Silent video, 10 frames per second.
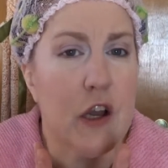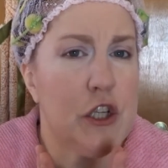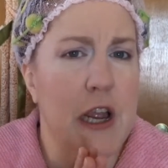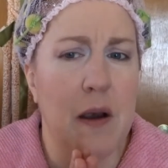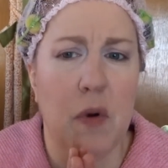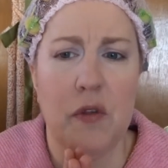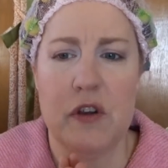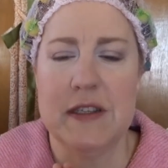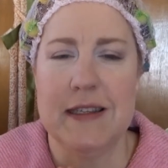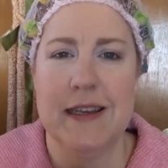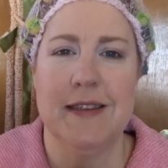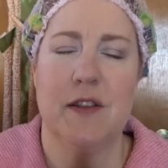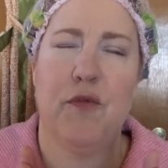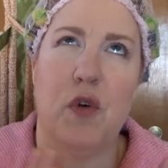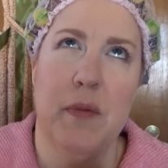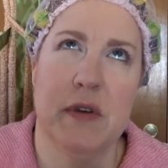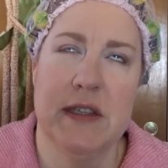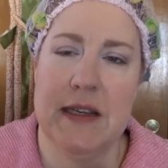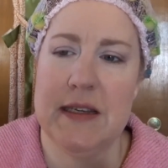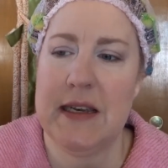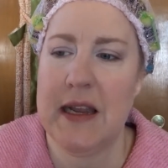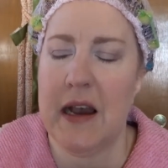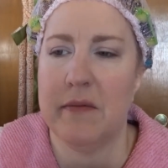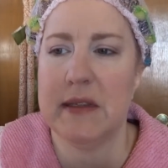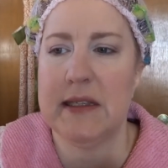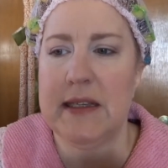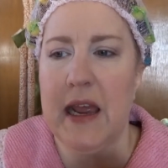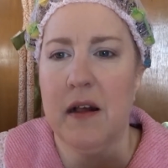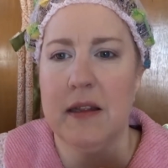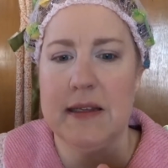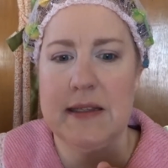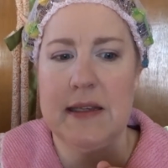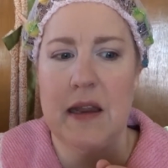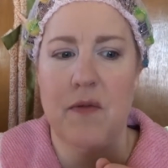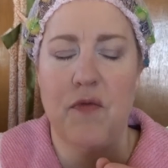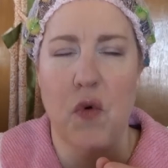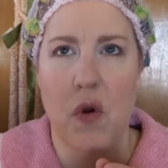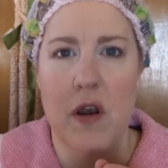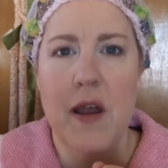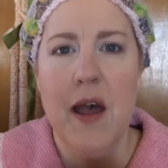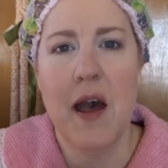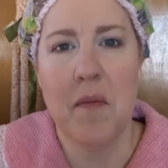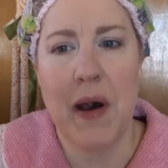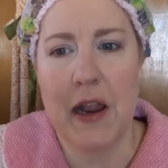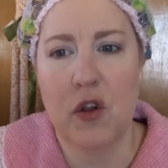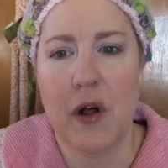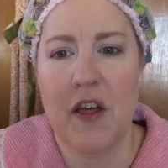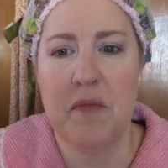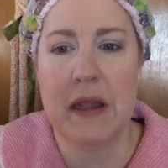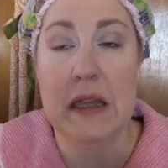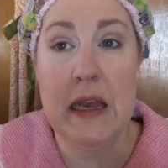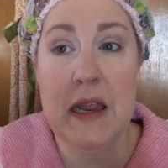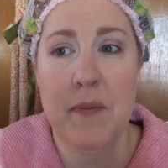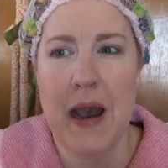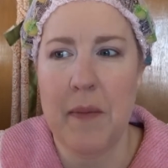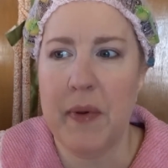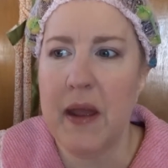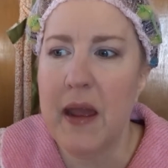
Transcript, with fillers: Check out both their sites. The forty percent um, sale is done for ModCloth, but Lindy Bop